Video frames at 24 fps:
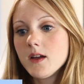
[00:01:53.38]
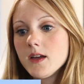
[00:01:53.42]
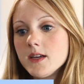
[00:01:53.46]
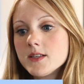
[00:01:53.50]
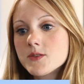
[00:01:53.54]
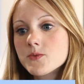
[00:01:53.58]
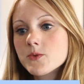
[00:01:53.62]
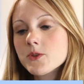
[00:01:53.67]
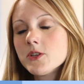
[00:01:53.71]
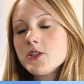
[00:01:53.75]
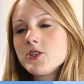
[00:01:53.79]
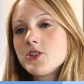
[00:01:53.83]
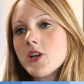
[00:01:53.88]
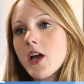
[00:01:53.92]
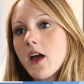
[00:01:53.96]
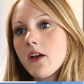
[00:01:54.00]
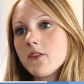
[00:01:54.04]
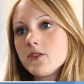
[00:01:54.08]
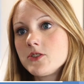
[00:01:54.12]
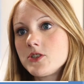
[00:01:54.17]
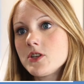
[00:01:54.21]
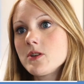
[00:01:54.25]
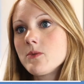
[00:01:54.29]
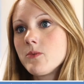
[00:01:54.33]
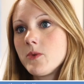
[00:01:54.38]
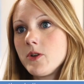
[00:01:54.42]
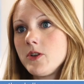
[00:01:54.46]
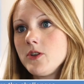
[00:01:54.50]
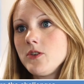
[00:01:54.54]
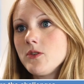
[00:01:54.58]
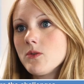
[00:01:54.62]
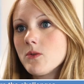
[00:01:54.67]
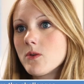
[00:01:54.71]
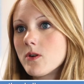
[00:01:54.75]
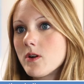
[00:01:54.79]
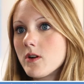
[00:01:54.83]
It's really challenging when
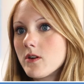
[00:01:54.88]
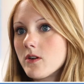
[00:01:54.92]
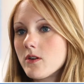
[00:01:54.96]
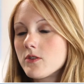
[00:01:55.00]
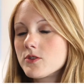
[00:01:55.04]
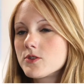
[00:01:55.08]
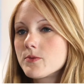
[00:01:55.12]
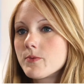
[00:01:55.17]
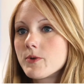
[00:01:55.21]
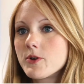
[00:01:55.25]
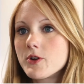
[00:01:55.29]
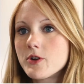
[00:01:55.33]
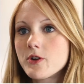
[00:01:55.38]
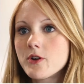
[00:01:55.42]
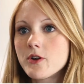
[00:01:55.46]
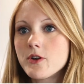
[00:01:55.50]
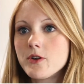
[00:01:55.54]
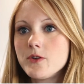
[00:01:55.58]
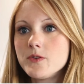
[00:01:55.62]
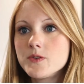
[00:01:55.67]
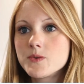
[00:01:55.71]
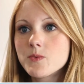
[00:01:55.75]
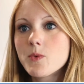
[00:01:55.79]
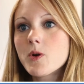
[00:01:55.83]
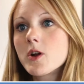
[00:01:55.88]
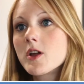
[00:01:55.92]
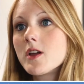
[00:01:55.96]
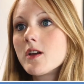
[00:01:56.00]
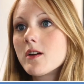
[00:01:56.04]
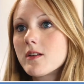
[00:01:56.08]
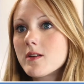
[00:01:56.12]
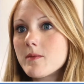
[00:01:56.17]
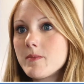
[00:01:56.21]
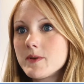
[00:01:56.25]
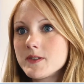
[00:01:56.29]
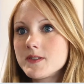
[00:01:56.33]
you are an entrepreneur who's working
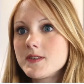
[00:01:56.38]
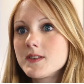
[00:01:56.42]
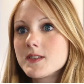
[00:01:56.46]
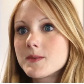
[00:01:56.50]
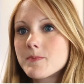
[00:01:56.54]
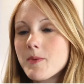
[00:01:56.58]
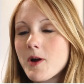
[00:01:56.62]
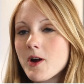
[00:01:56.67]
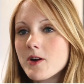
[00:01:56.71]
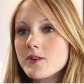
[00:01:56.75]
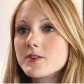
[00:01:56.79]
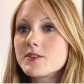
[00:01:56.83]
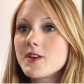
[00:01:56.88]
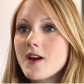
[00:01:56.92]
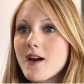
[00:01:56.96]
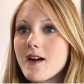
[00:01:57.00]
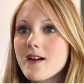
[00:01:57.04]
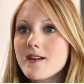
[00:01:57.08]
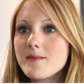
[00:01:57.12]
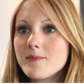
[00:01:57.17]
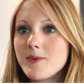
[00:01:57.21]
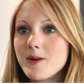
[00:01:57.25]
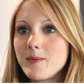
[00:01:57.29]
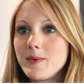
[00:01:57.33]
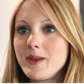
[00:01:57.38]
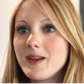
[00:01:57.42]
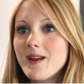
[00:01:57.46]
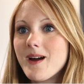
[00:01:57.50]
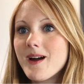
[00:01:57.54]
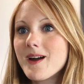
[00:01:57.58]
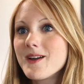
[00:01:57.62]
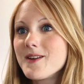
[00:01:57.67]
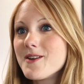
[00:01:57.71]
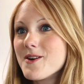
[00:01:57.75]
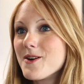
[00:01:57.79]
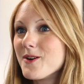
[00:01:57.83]
on a business part-time. I mean,
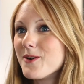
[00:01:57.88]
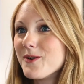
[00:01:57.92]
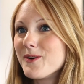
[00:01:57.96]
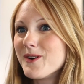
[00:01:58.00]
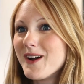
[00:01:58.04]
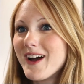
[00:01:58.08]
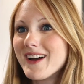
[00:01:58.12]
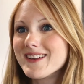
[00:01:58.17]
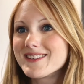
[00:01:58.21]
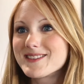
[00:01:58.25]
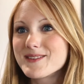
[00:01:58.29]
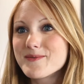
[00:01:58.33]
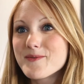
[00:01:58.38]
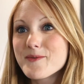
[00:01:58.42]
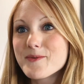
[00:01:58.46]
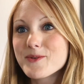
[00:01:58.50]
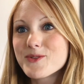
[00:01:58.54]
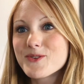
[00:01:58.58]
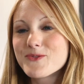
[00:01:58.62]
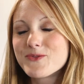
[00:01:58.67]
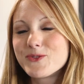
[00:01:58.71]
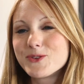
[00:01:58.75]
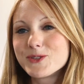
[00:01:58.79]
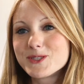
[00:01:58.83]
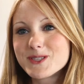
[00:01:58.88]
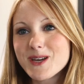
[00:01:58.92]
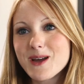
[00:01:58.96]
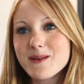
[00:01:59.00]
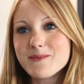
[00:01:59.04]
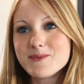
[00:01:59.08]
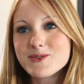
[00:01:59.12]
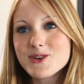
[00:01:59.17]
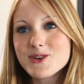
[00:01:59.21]
I know as someone with a full-time